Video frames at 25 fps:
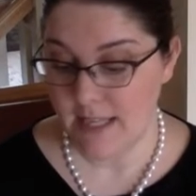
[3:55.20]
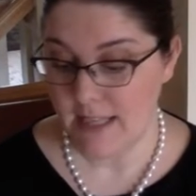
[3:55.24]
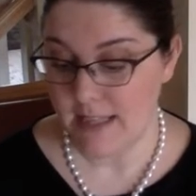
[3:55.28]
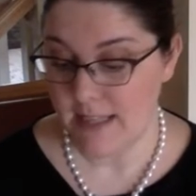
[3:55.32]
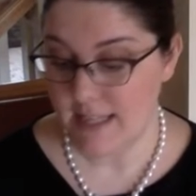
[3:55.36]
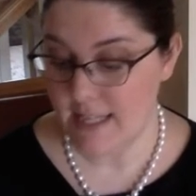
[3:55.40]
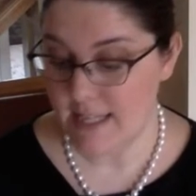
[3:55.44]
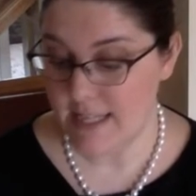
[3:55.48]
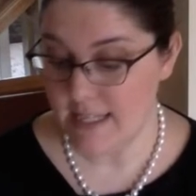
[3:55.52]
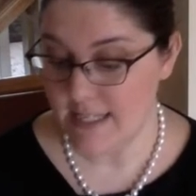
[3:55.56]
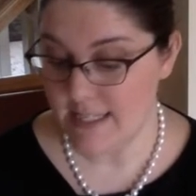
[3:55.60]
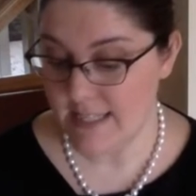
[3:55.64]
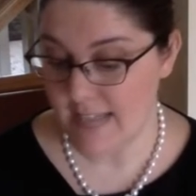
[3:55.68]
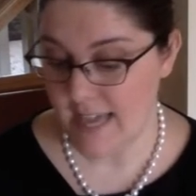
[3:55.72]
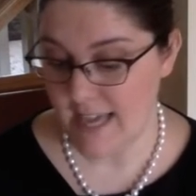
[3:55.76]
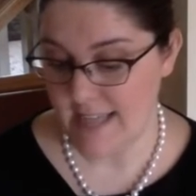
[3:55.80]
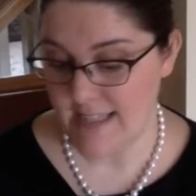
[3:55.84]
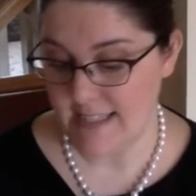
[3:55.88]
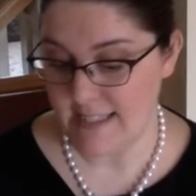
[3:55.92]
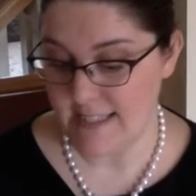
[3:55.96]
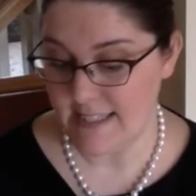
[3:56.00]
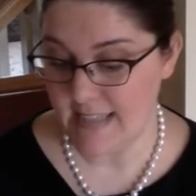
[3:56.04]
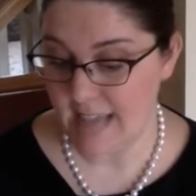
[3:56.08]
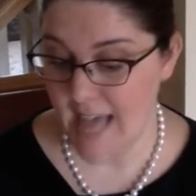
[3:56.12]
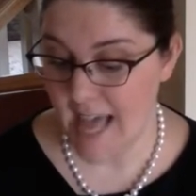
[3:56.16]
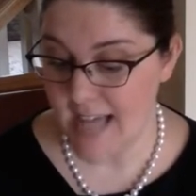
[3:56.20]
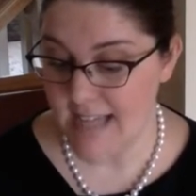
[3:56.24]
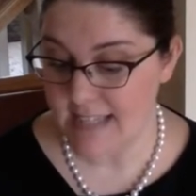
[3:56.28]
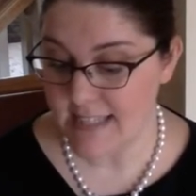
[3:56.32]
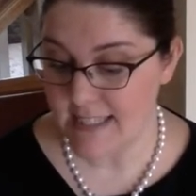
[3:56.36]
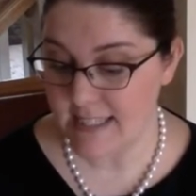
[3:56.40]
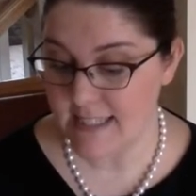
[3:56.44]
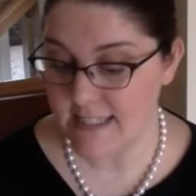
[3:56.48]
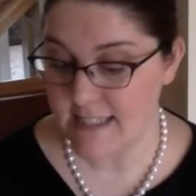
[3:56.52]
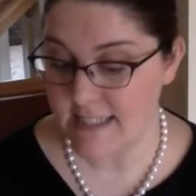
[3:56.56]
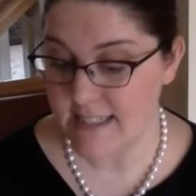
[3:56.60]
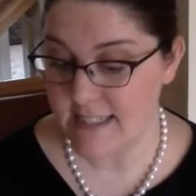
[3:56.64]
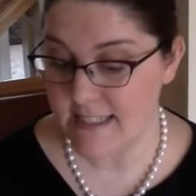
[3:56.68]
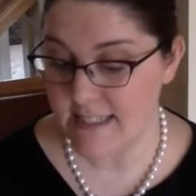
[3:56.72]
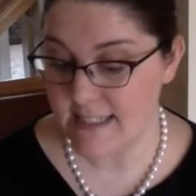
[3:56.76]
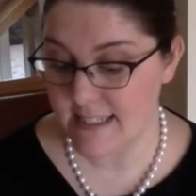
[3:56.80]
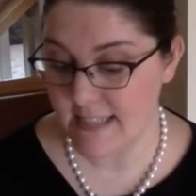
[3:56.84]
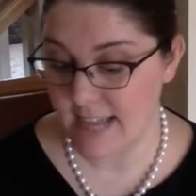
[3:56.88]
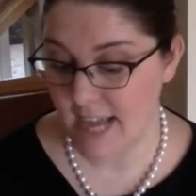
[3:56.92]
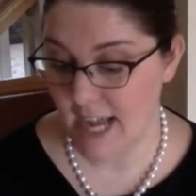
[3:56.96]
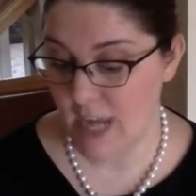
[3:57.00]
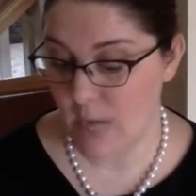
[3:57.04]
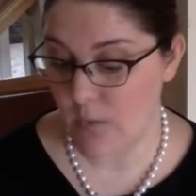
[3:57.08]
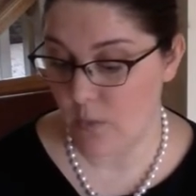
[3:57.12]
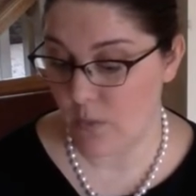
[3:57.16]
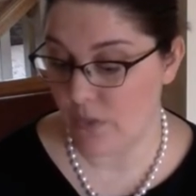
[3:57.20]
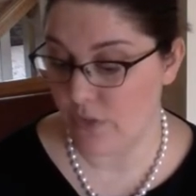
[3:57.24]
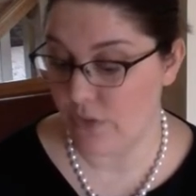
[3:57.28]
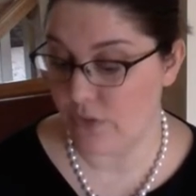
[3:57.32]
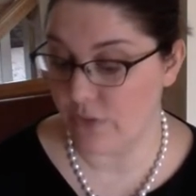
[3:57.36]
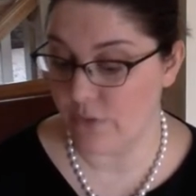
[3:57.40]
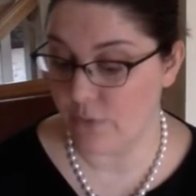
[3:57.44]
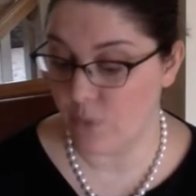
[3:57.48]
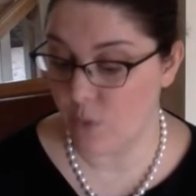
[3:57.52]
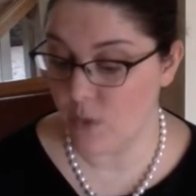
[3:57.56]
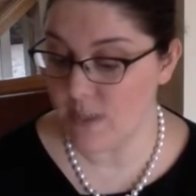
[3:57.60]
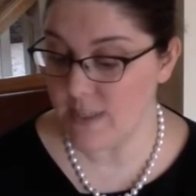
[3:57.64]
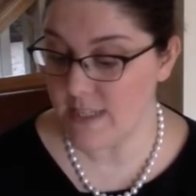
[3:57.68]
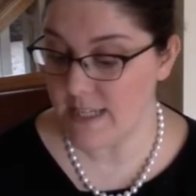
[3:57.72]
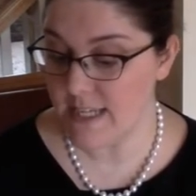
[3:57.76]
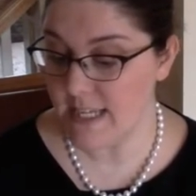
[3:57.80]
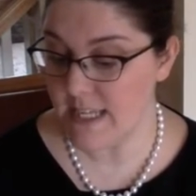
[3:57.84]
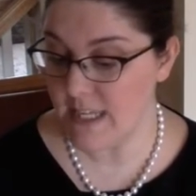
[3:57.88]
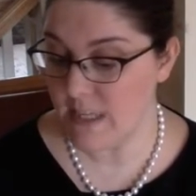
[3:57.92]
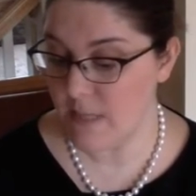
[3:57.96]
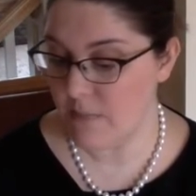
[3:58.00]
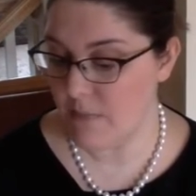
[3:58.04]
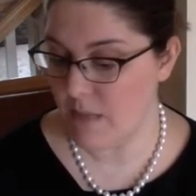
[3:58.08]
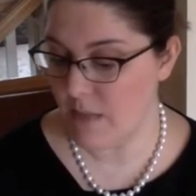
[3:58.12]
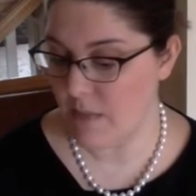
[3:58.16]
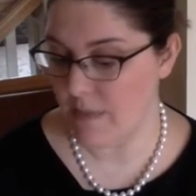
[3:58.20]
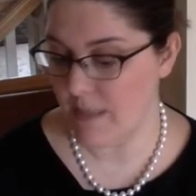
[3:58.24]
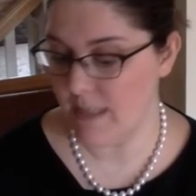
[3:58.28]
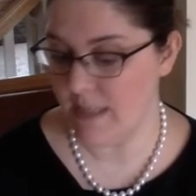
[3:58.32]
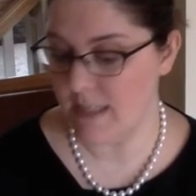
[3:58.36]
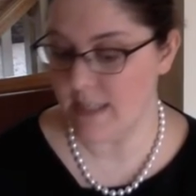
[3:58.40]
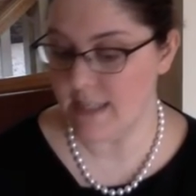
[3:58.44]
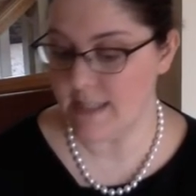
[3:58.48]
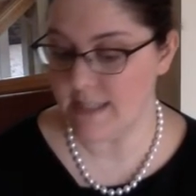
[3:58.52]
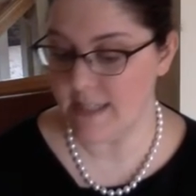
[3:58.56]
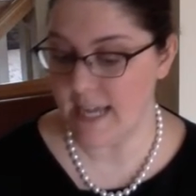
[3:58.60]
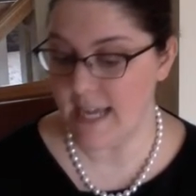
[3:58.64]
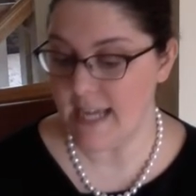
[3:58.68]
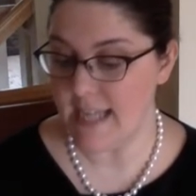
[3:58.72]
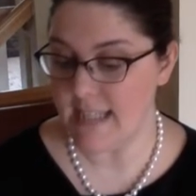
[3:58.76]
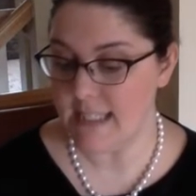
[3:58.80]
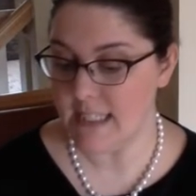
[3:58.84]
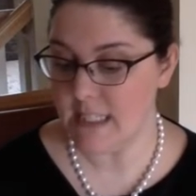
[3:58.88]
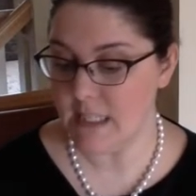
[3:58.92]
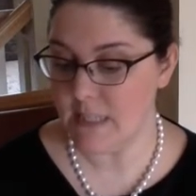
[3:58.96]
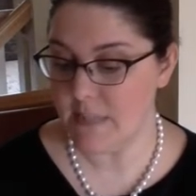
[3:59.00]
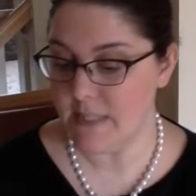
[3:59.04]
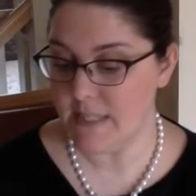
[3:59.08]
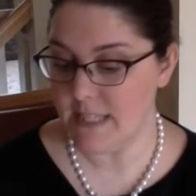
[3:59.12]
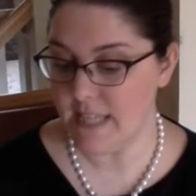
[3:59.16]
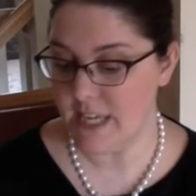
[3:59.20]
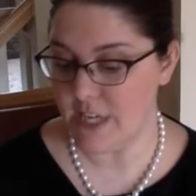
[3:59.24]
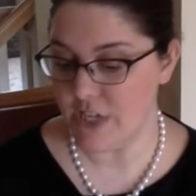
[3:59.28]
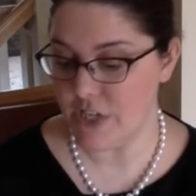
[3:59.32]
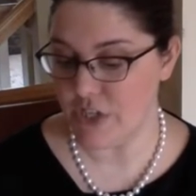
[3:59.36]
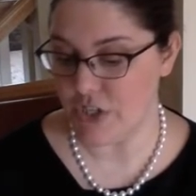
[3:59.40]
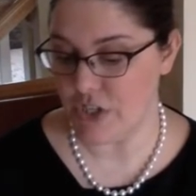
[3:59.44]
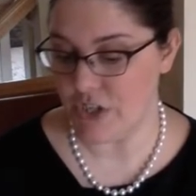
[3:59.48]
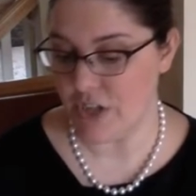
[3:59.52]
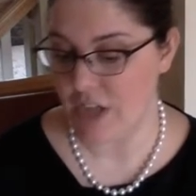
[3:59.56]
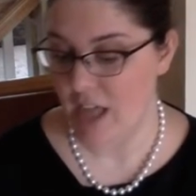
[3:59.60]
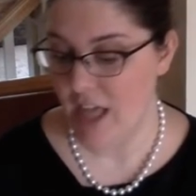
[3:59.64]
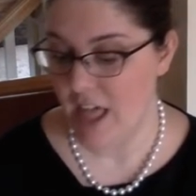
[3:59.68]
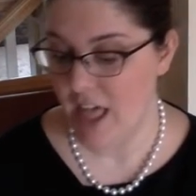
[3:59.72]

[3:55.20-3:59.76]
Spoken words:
These cases ask us to decide whether the 14th Amendment contains a limitation